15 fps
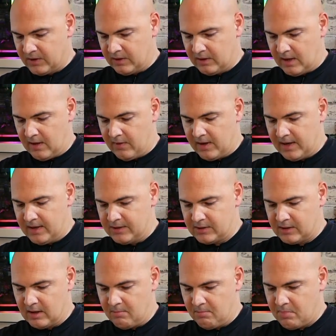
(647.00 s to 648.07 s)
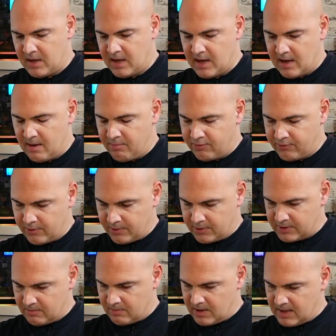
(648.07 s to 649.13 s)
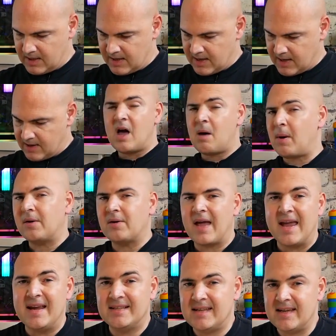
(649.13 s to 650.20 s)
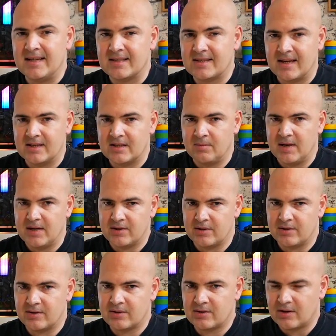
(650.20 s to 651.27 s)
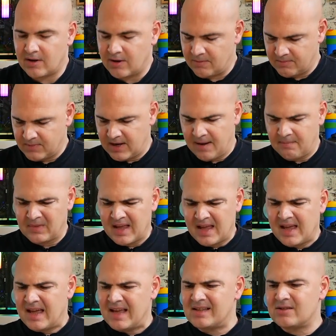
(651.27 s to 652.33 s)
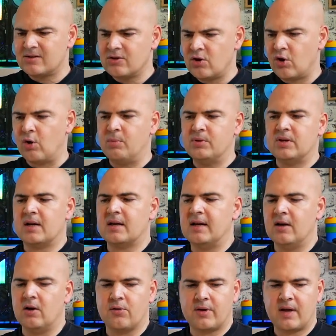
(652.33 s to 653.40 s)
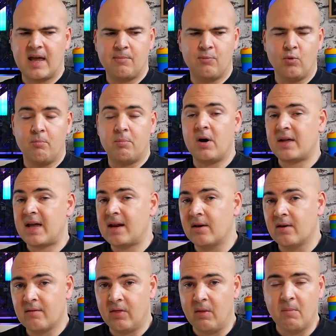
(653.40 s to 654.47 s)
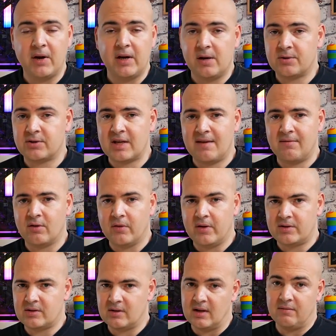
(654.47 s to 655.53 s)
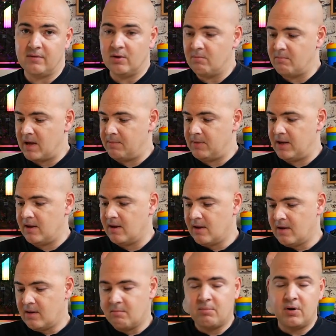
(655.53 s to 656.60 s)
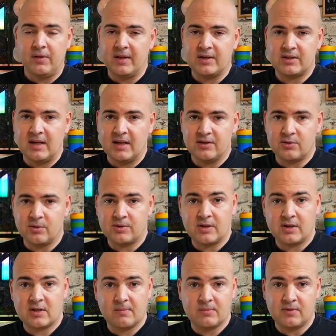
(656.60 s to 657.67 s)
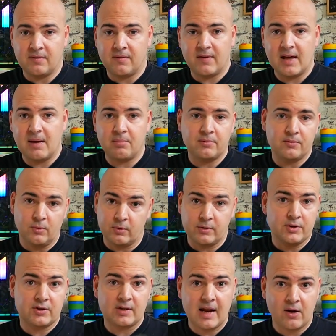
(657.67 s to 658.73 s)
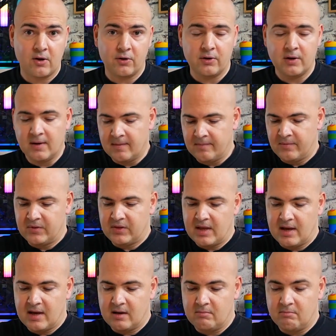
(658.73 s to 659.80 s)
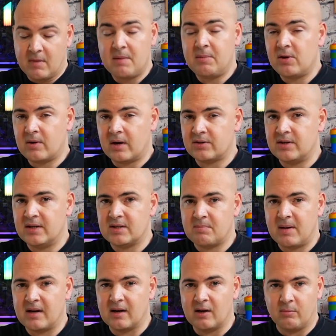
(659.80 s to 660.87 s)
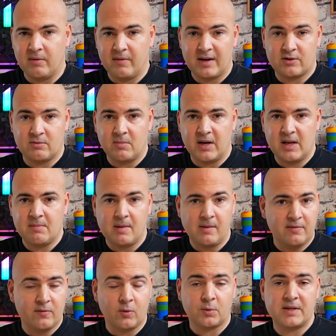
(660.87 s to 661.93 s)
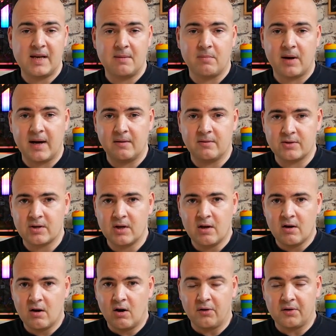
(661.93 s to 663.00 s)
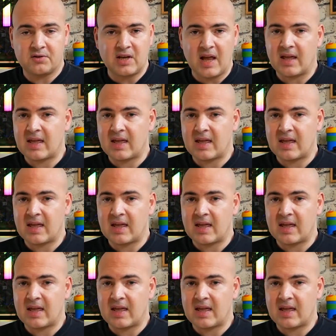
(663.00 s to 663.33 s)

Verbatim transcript: then that is going to be approximately about 18 centimeters. So yeah, it's not a particularly long cable. But again, the money you're saving on this, and if you're maybe putting this into a system to flip or to sell on, then maybe you can actually spend a little bit of extra money, maybe 14 pounds on a set